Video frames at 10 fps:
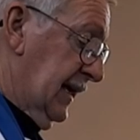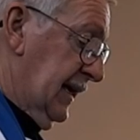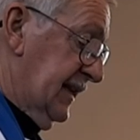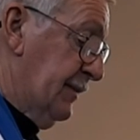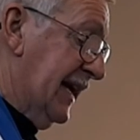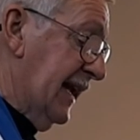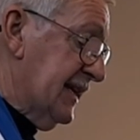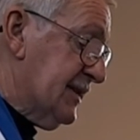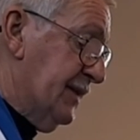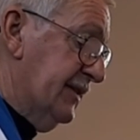They began to
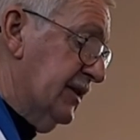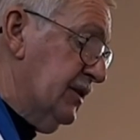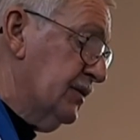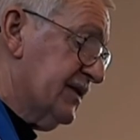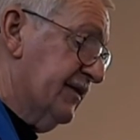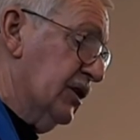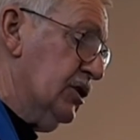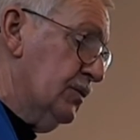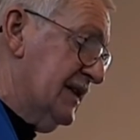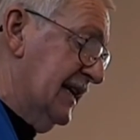spread the news of the
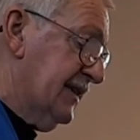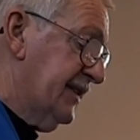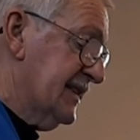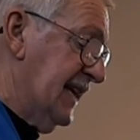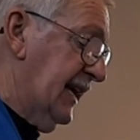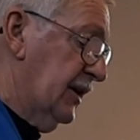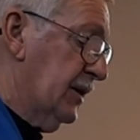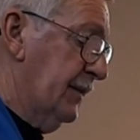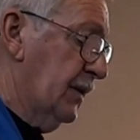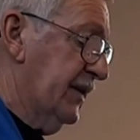new date of the second
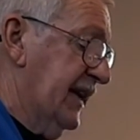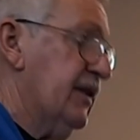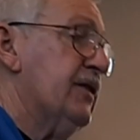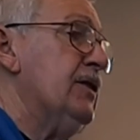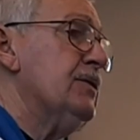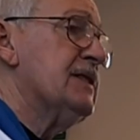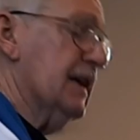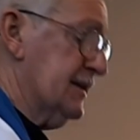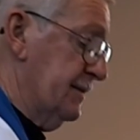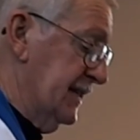coming with
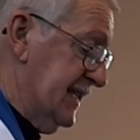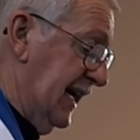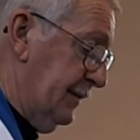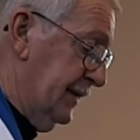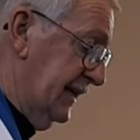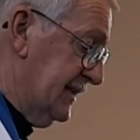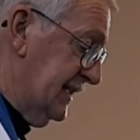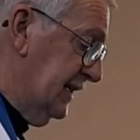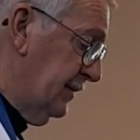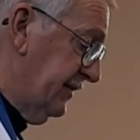enthusiasm that hadn't been
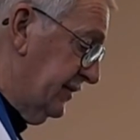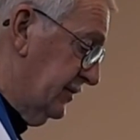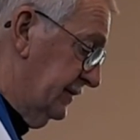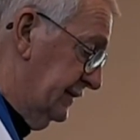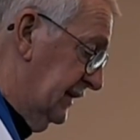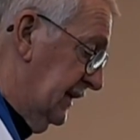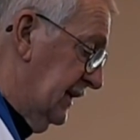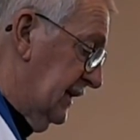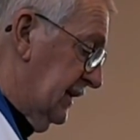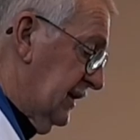seen before.
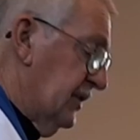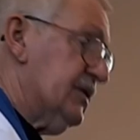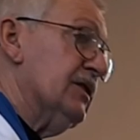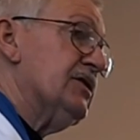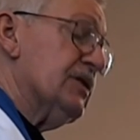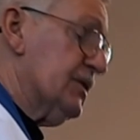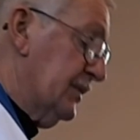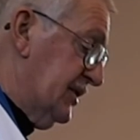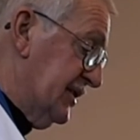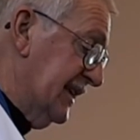Churches
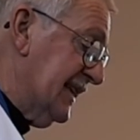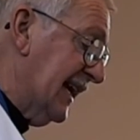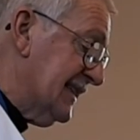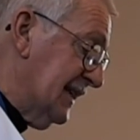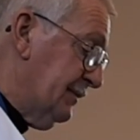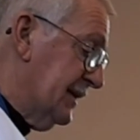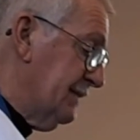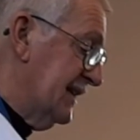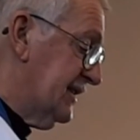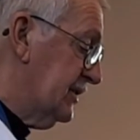which didn't accept the
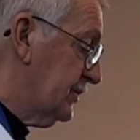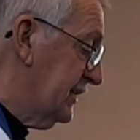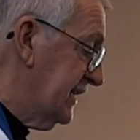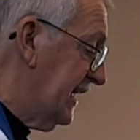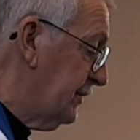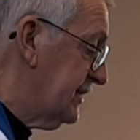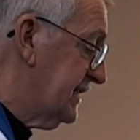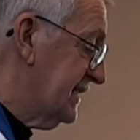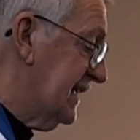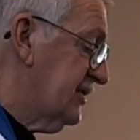message were denounced
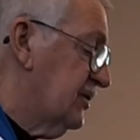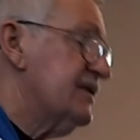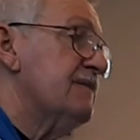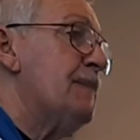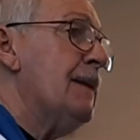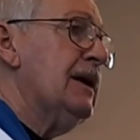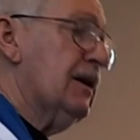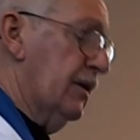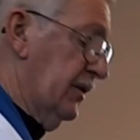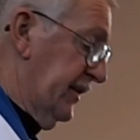as agents of
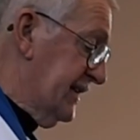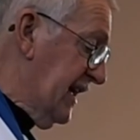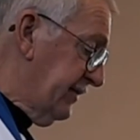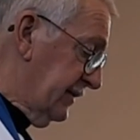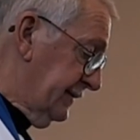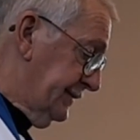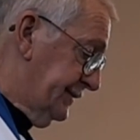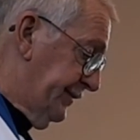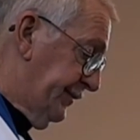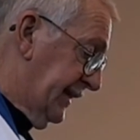Babylon or the
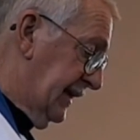devil.